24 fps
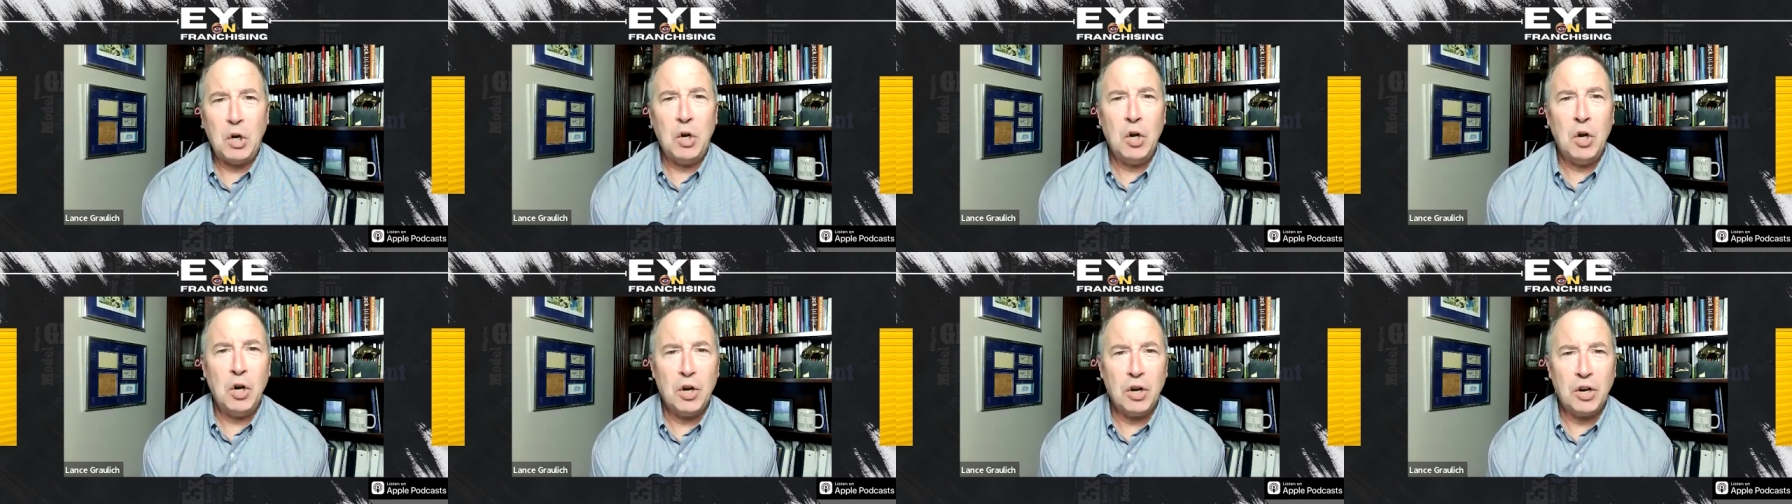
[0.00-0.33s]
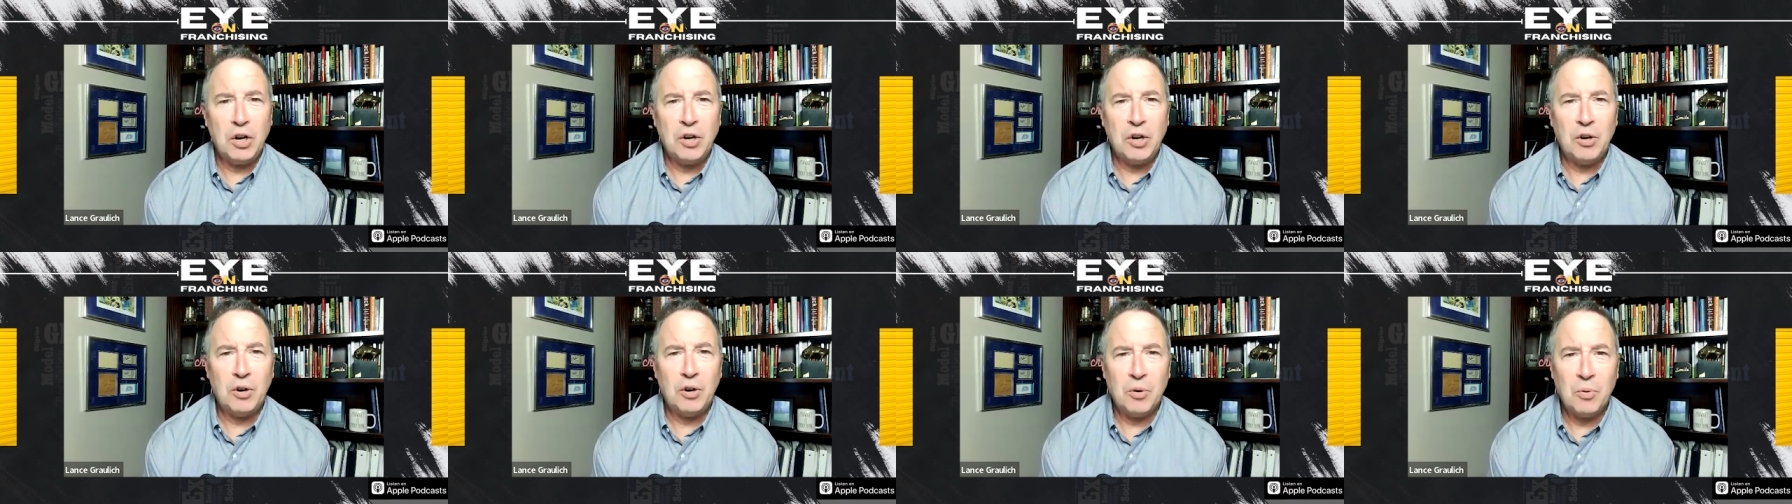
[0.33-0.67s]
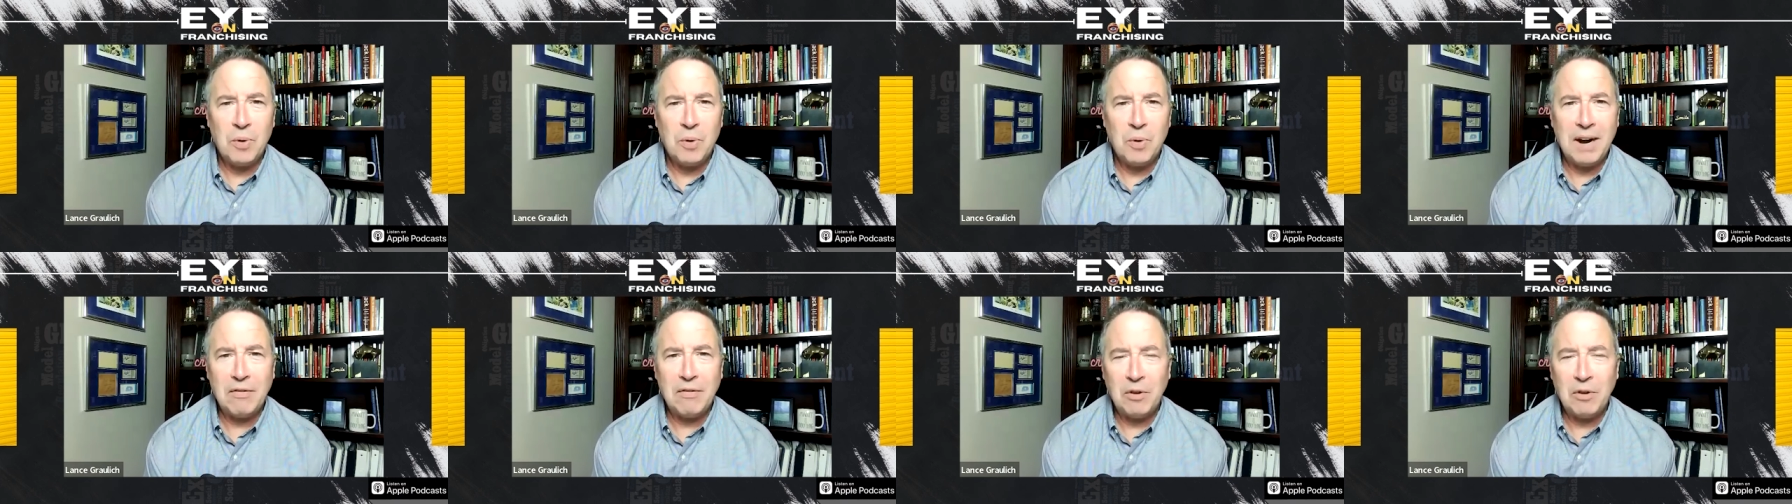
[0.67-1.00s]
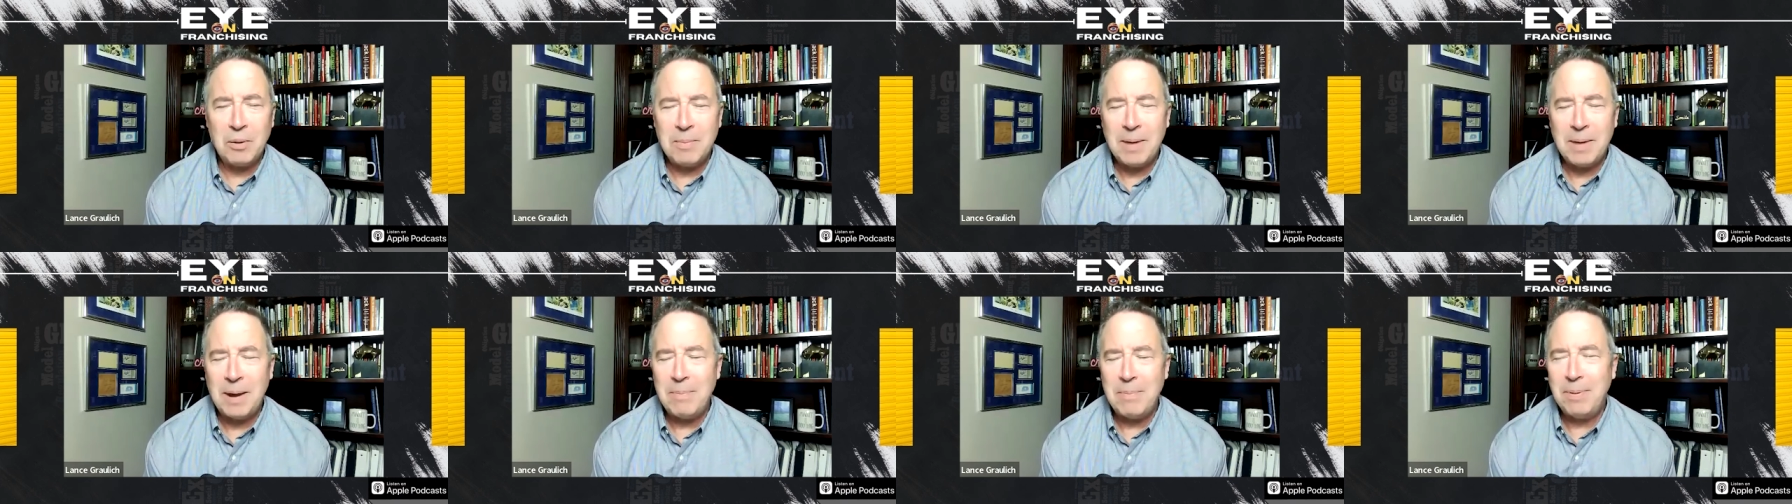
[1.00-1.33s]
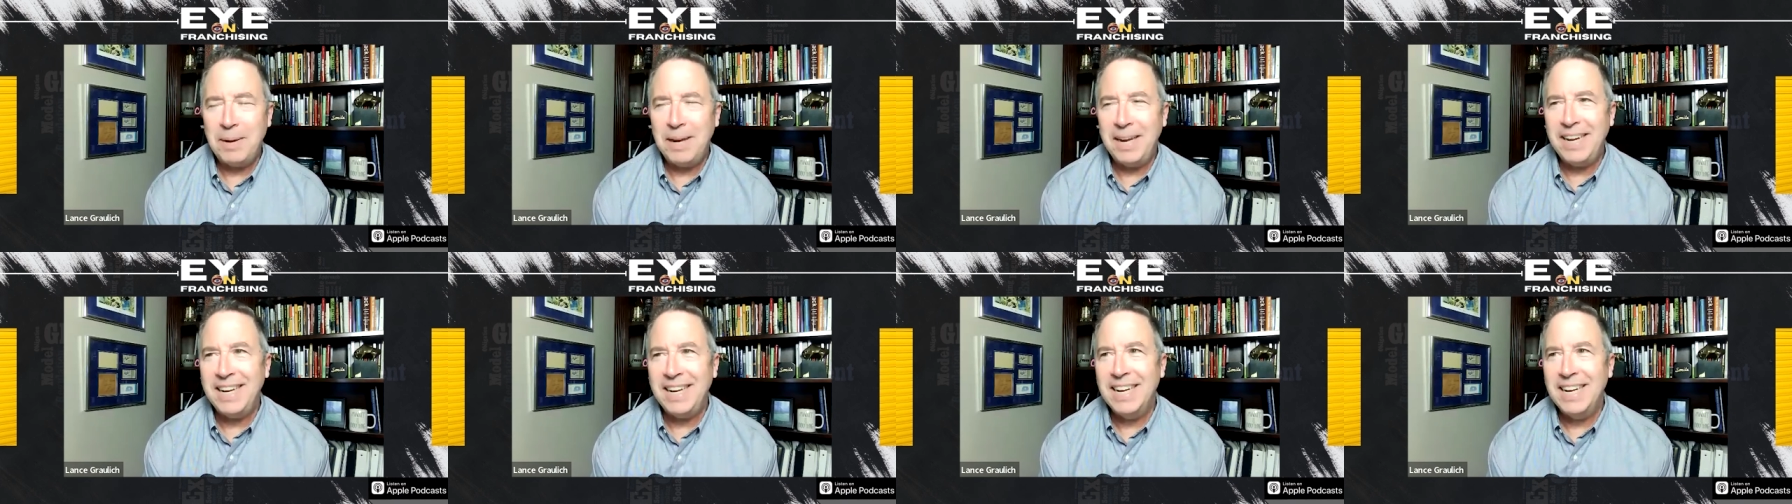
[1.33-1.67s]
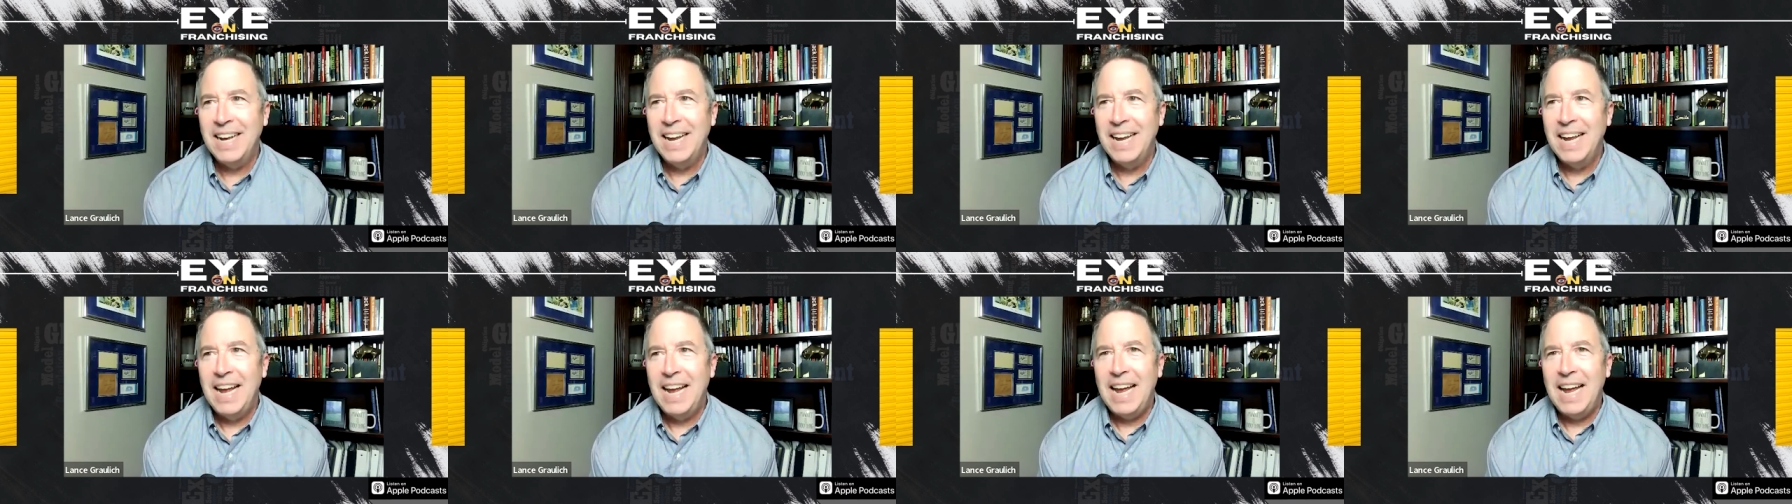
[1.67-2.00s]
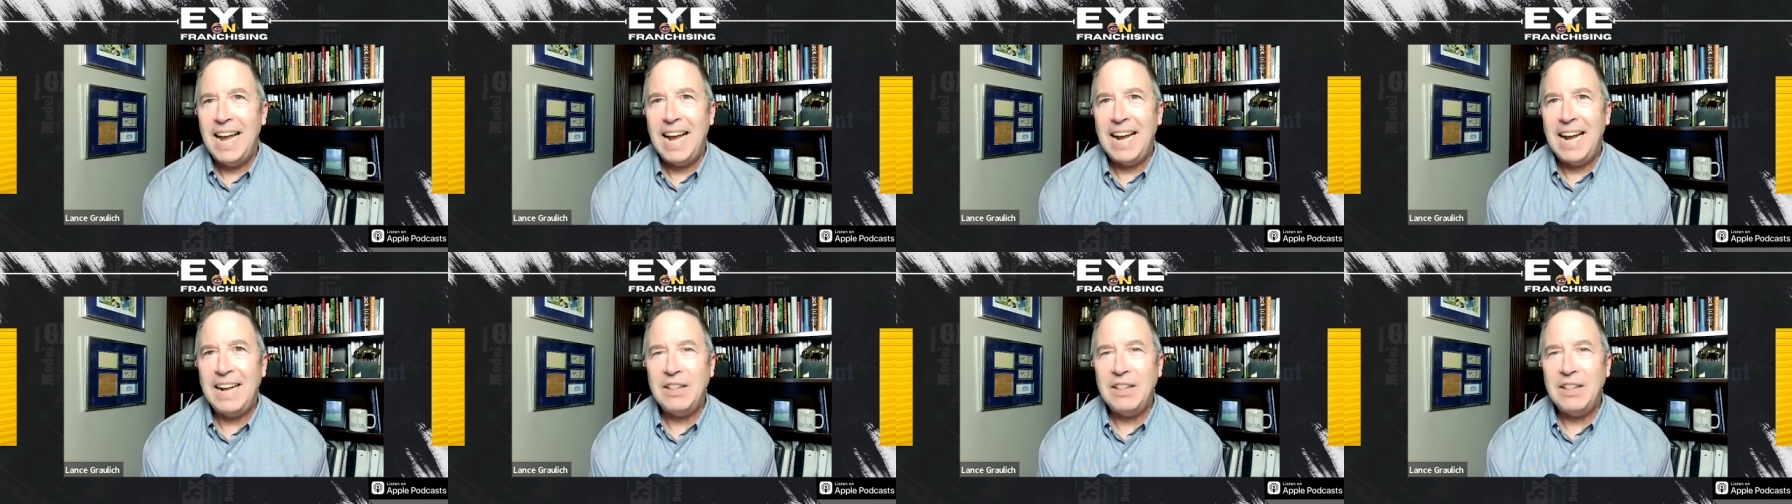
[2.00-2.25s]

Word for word: cook or whatever it might be. Sure.